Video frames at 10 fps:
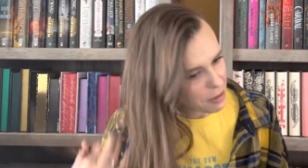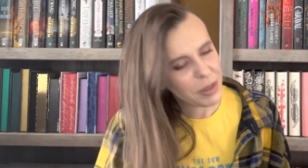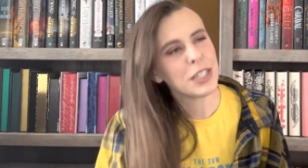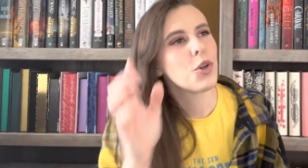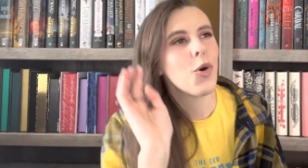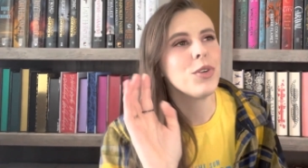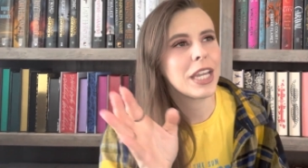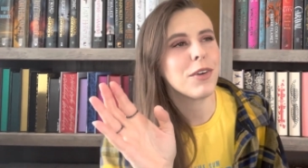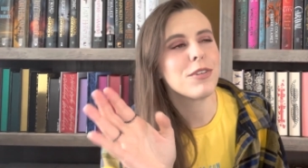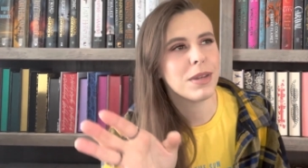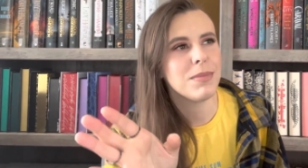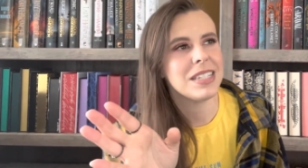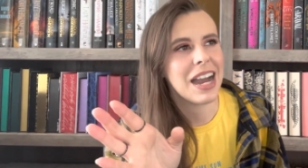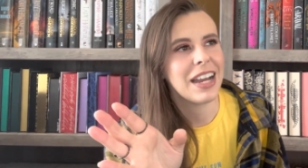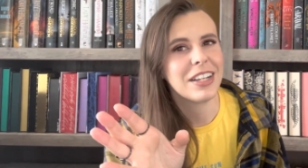because holding it would make me
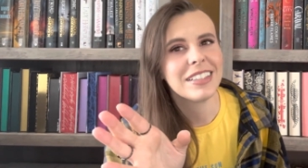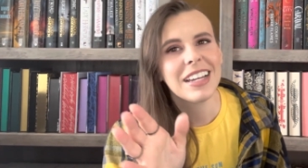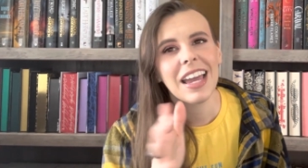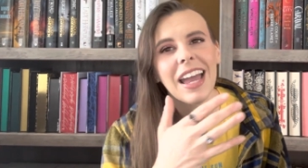tired,